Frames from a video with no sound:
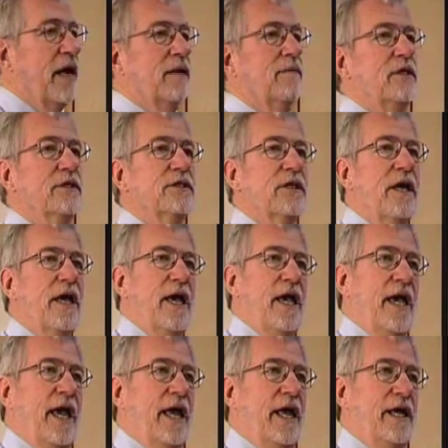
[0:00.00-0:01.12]
mammals,
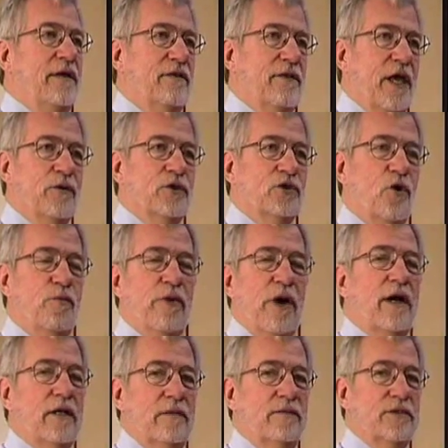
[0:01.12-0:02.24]
and they were so
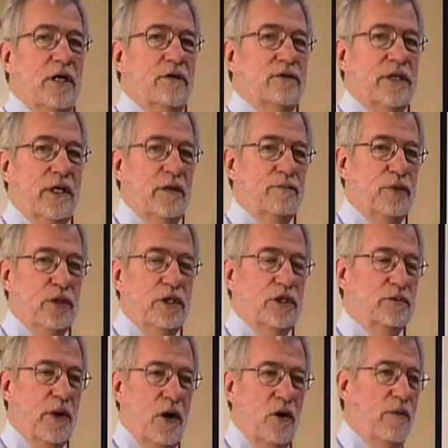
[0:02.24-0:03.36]
proud of themselves. They had put
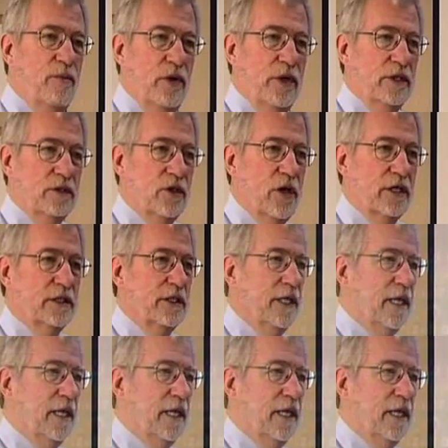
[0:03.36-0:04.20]
this PowerPoint talk